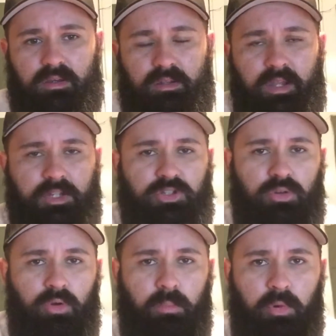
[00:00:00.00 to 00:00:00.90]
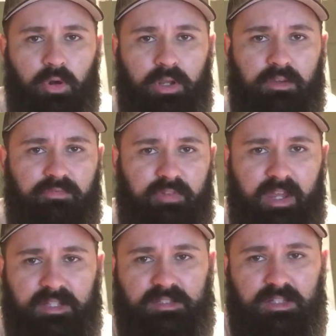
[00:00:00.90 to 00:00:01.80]
not your little pretty
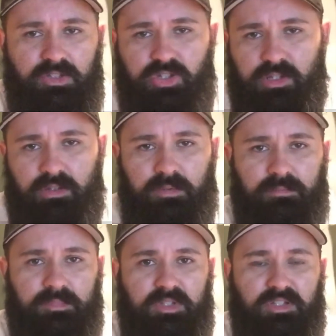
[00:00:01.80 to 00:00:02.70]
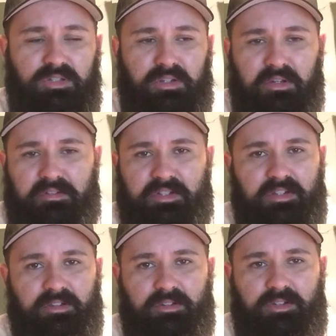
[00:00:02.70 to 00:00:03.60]
fancy gyms that you go
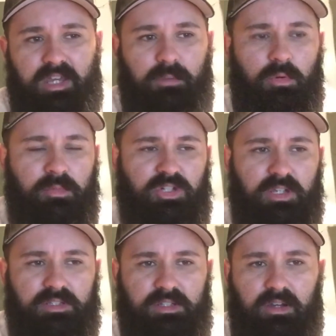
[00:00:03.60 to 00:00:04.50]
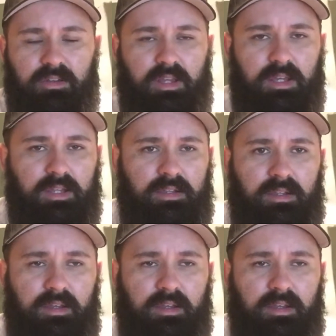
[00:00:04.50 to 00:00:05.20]
to, cable machines and all that.